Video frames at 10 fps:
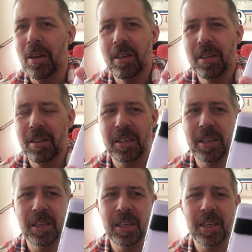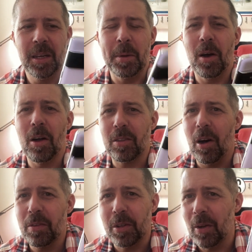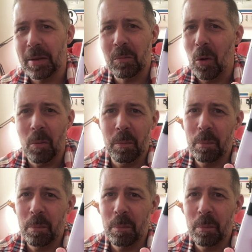I mean, after like, what,